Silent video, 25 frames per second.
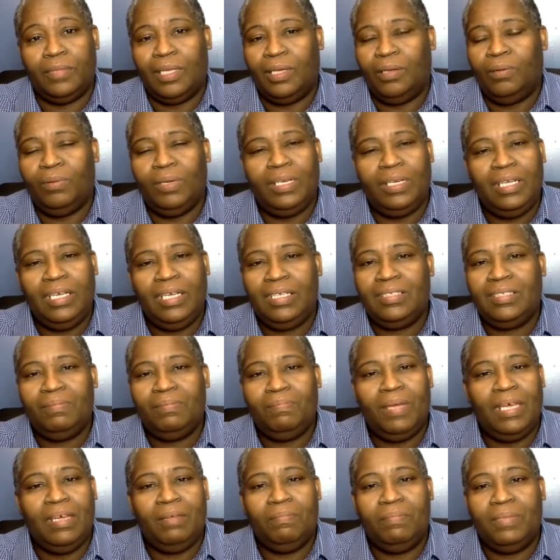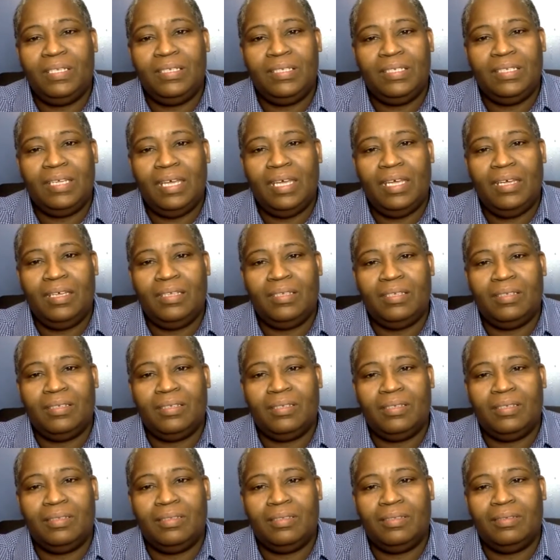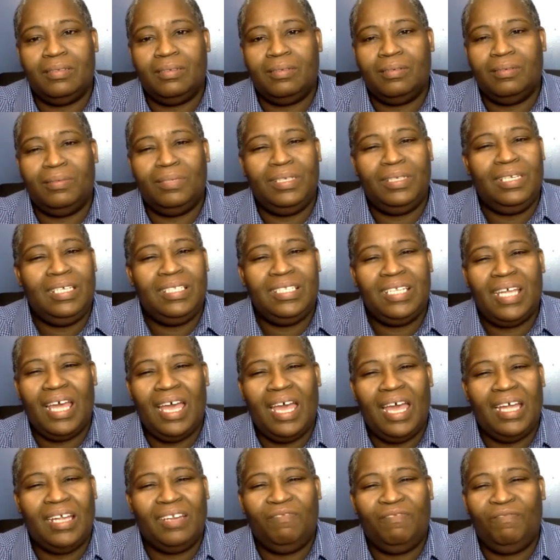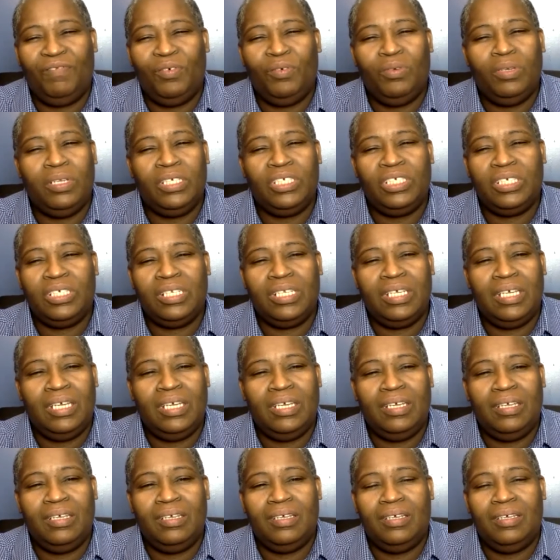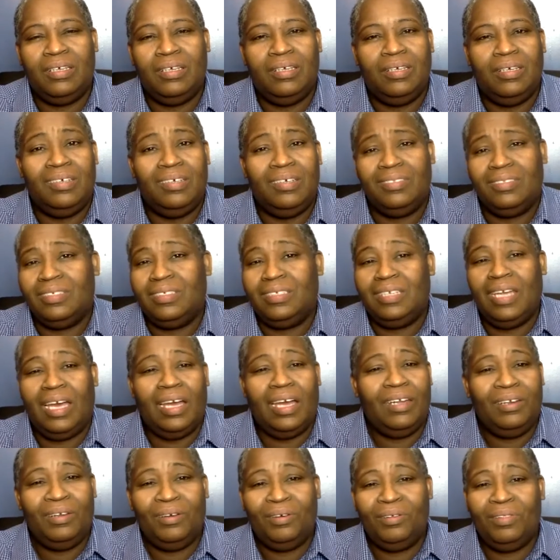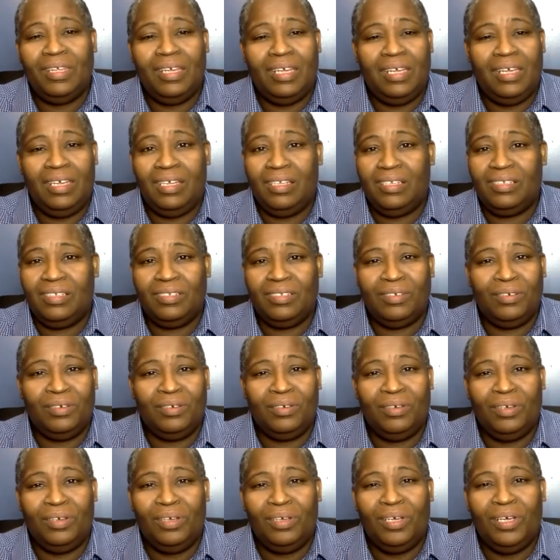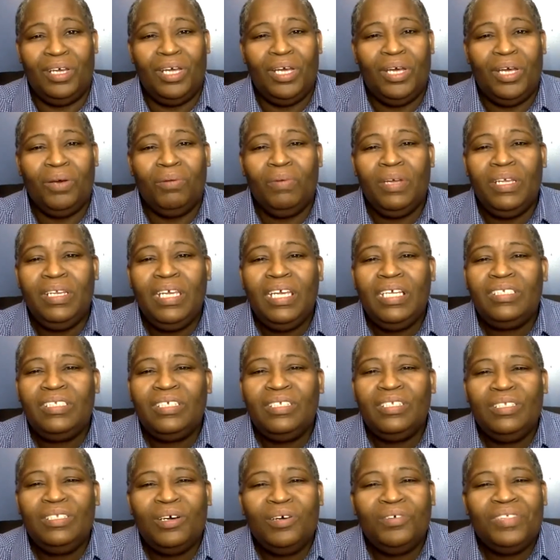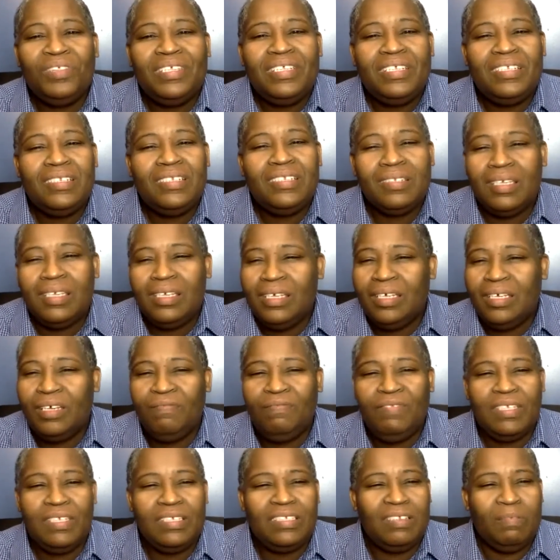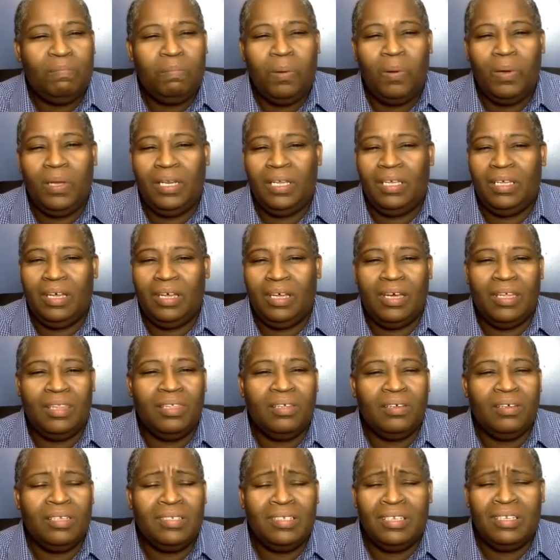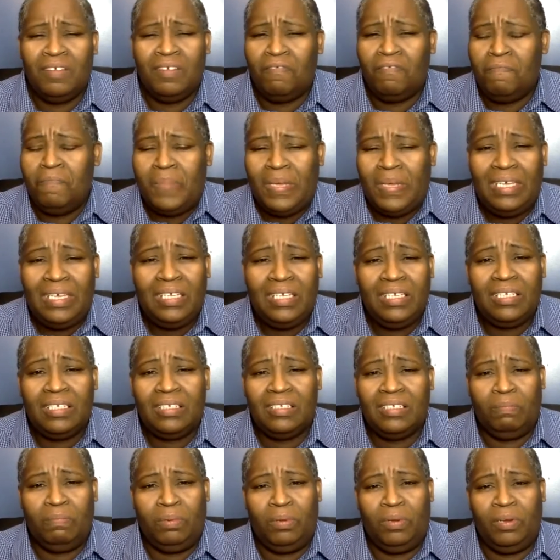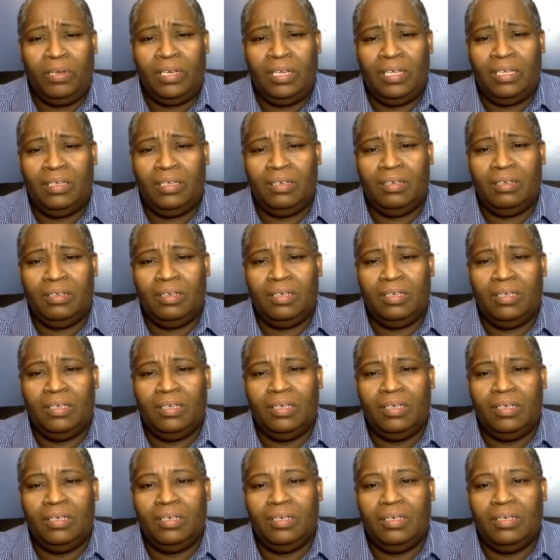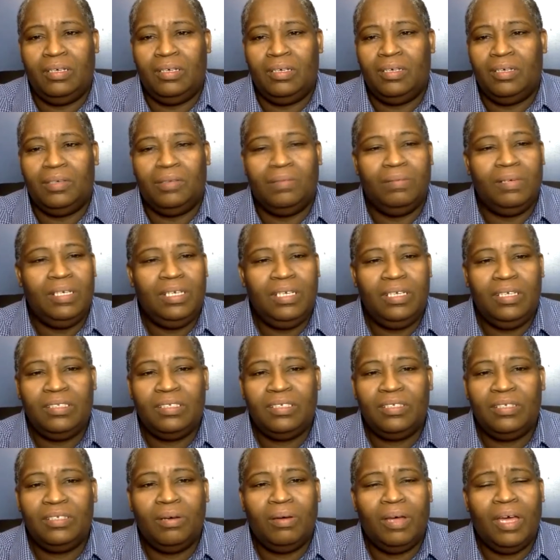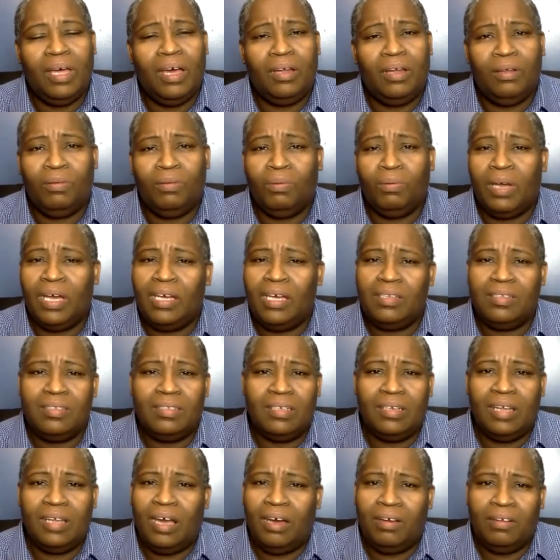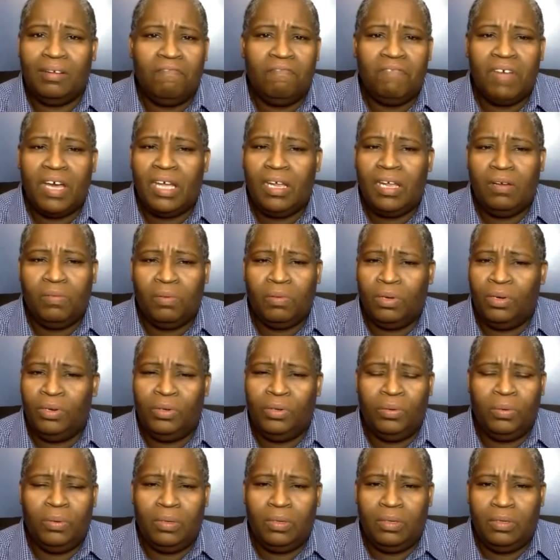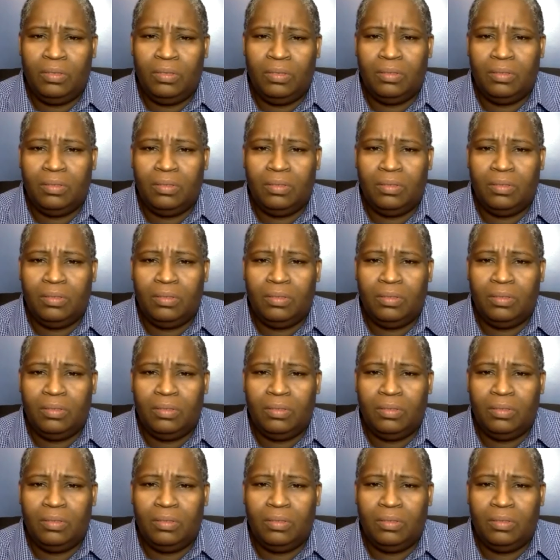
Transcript: We need to make mistakes. We need to act foolishly, to not know the answer. We need to know the sting of disappointing others and of being disappointed. We need to know how to rest and how to find renewal.